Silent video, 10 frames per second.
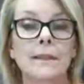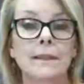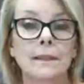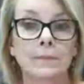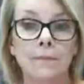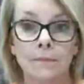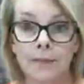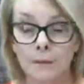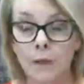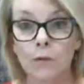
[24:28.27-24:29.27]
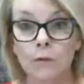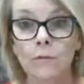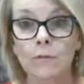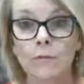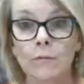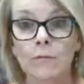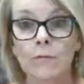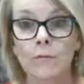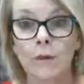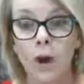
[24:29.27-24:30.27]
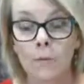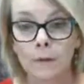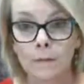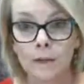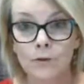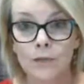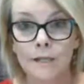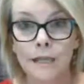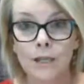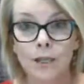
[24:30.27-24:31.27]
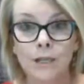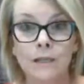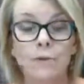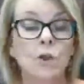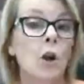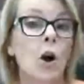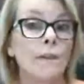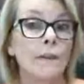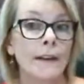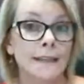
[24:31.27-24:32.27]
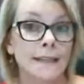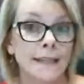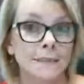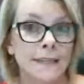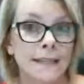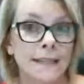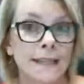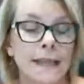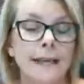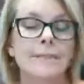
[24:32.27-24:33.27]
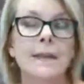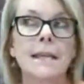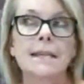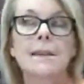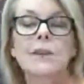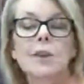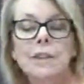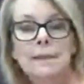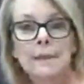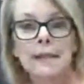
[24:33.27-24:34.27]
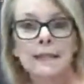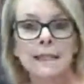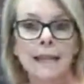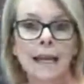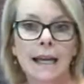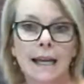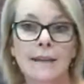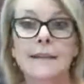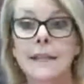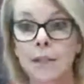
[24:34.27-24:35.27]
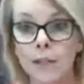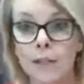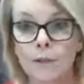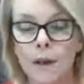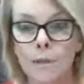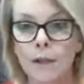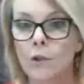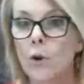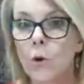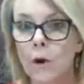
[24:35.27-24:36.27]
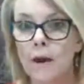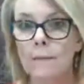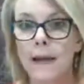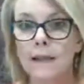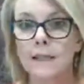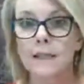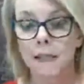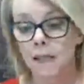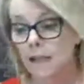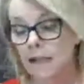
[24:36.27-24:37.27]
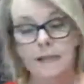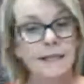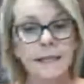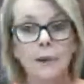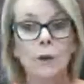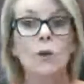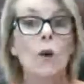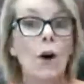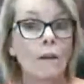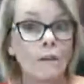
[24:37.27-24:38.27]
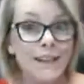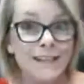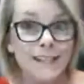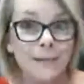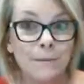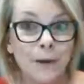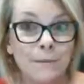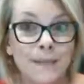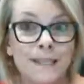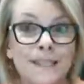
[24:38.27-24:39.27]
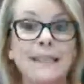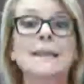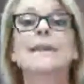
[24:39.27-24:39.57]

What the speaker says: some special complimentary sessions which are offer assessments. These are 30-minute sessions where we talk about exactly what your offer is at the moment,